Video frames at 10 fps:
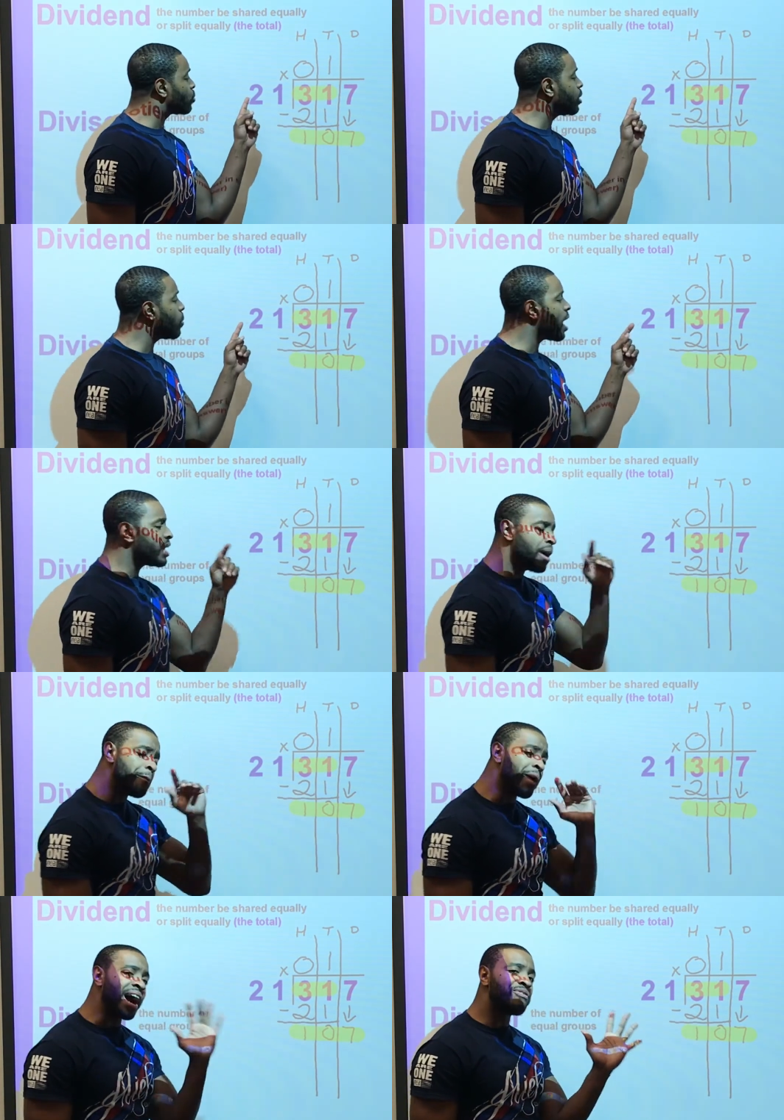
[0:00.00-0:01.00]

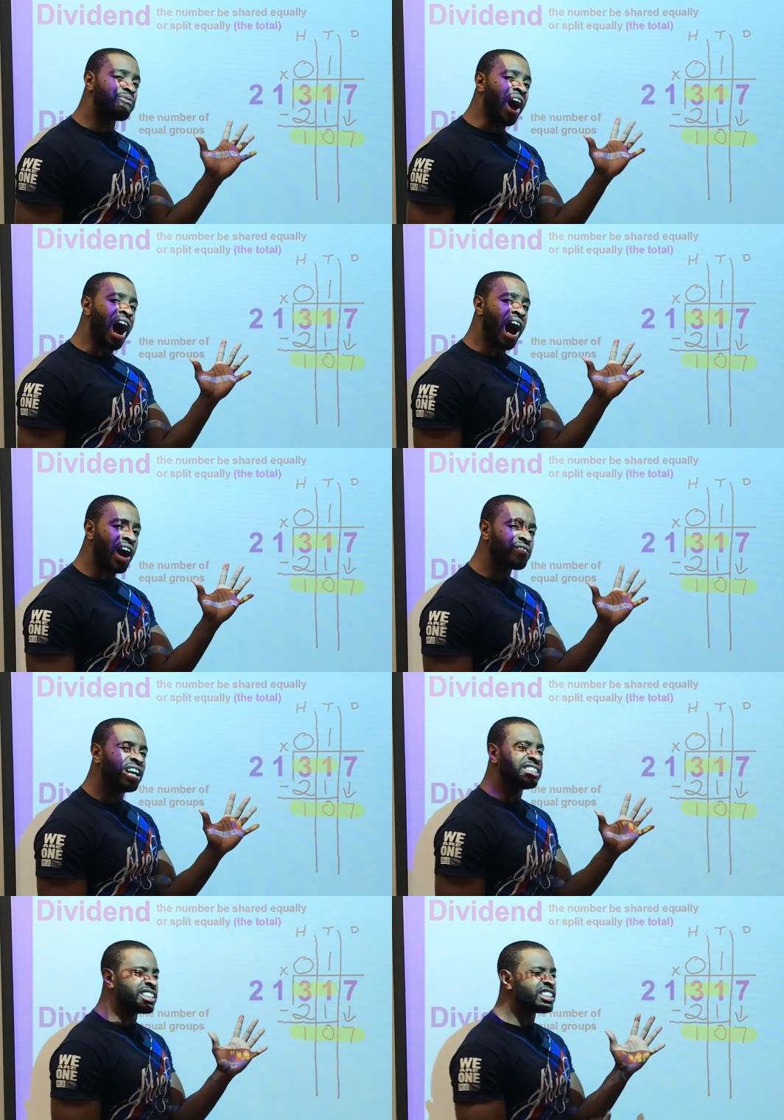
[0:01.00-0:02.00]
21 by
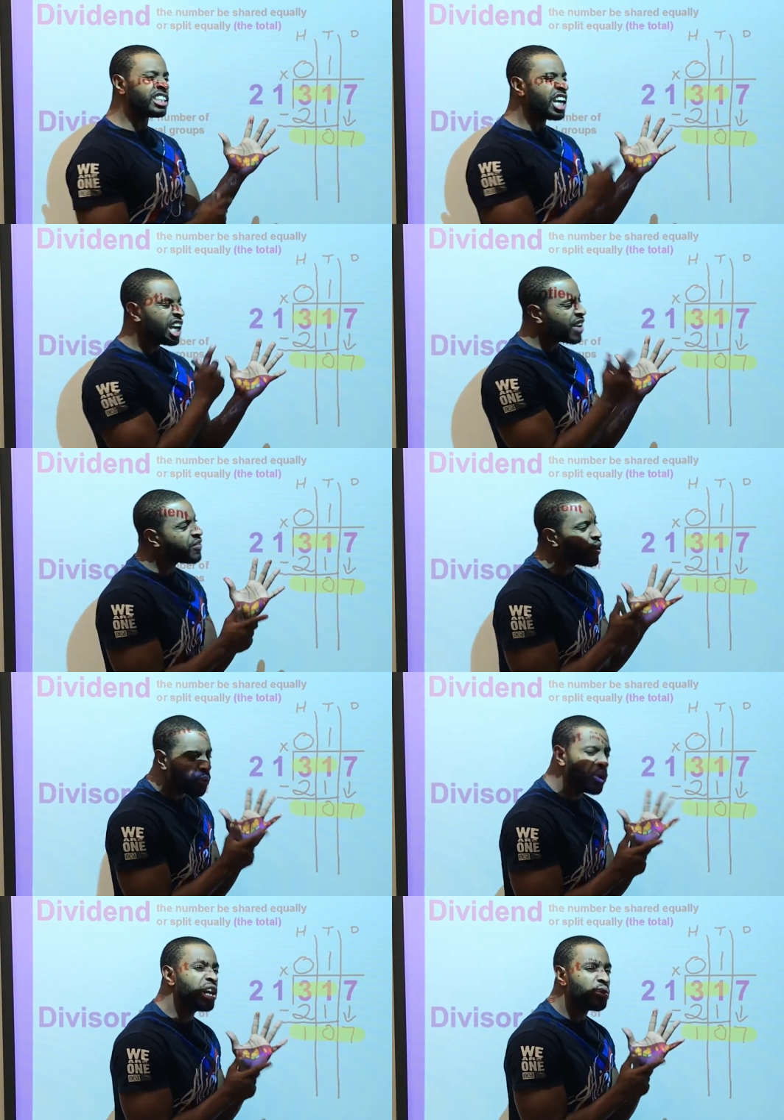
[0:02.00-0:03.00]
5 to see if it
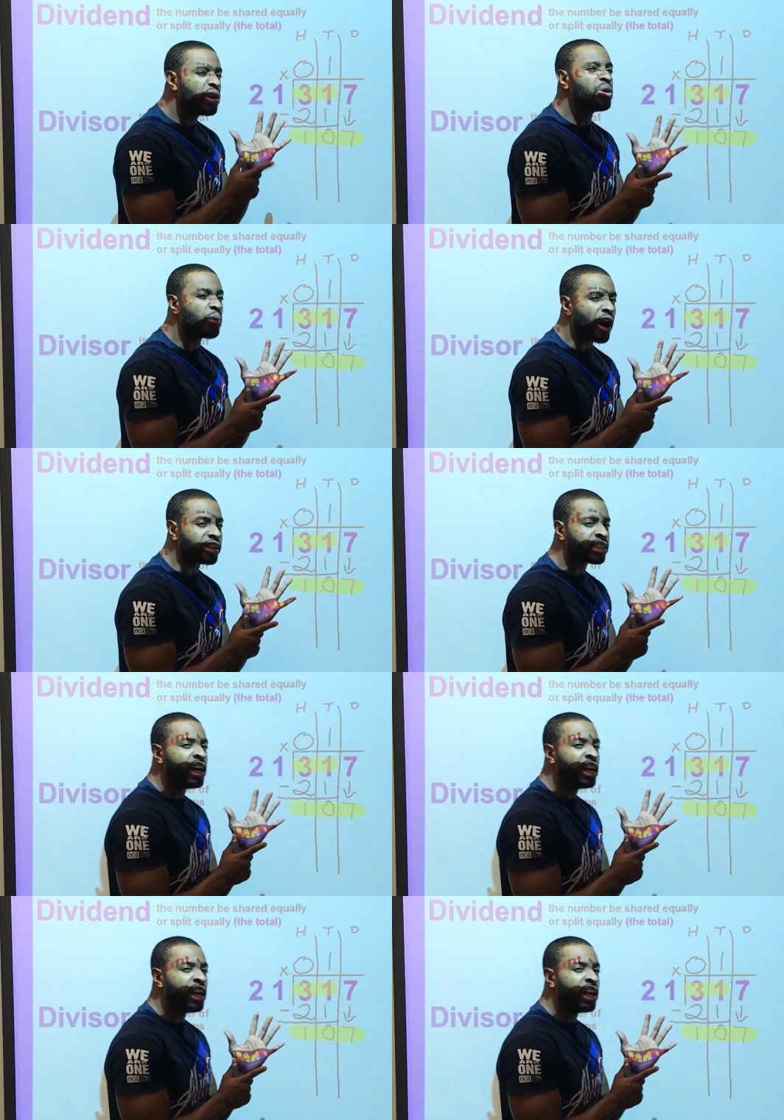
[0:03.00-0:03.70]
really works.